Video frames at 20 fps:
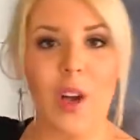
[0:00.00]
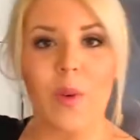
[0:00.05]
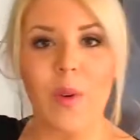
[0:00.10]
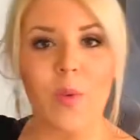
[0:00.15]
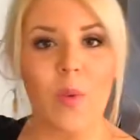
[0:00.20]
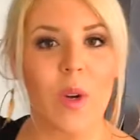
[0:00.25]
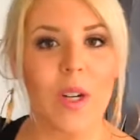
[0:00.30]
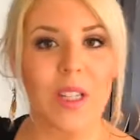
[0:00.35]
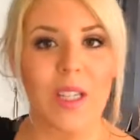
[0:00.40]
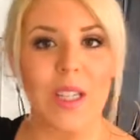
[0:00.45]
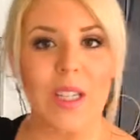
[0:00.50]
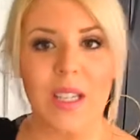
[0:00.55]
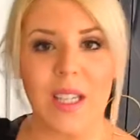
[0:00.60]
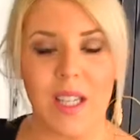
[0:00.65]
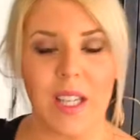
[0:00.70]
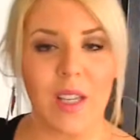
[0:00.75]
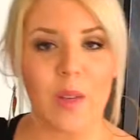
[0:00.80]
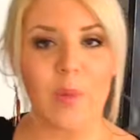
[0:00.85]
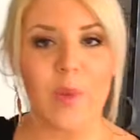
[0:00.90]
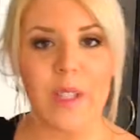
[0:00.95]
go in one of these
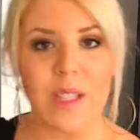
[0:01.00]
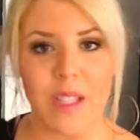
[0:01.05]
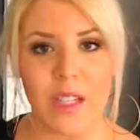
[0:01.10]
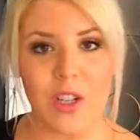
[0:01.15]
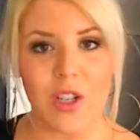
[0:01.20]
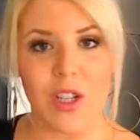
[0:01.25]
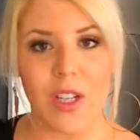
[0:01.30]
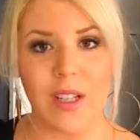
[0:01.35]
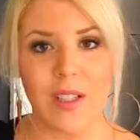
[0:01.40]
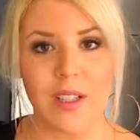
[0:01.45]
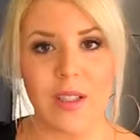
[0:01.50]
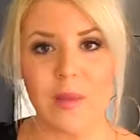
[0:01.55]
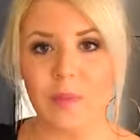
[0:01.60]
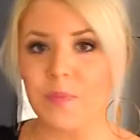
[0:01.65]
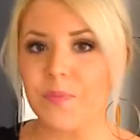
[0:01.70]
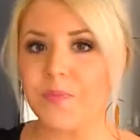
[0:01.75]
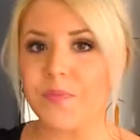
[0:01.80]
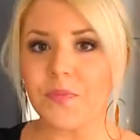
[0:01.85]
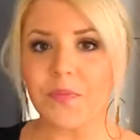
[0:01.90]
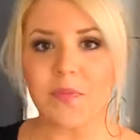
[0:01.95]
key positions,
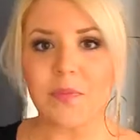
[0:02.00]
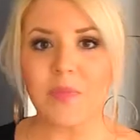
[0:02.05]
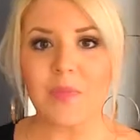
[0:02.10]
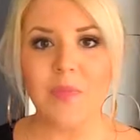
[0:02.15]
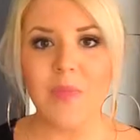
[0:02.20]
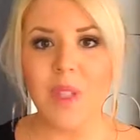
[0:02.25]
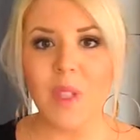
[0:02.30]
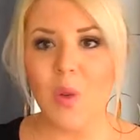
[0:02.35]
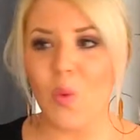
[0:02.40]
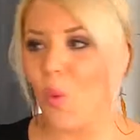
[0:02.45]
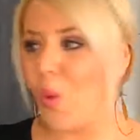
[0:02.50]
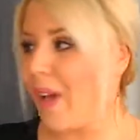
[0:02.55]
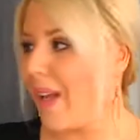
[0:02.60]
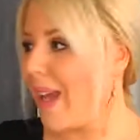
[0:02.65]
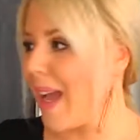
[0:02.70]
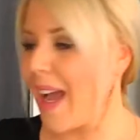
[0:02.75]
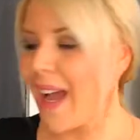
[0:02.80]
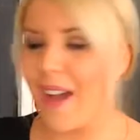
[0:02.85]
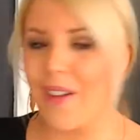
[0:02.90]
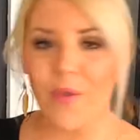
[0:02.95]
we
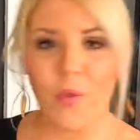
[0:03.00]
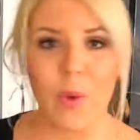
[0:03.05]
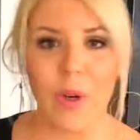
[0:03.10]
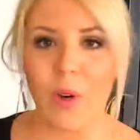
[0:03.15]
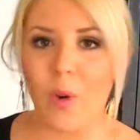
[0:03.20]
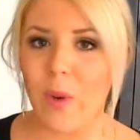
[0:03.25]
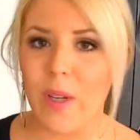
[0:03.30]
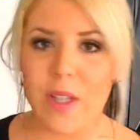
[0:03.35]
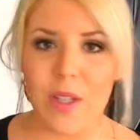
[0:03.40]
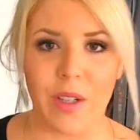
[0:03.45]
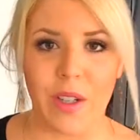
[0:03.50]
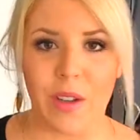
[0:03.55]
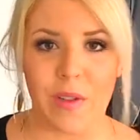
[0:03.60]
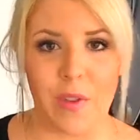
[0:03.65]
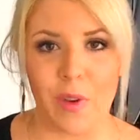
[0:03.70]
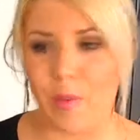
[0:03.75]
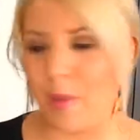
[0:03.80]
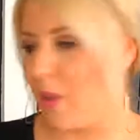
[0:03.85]
have we're always looking for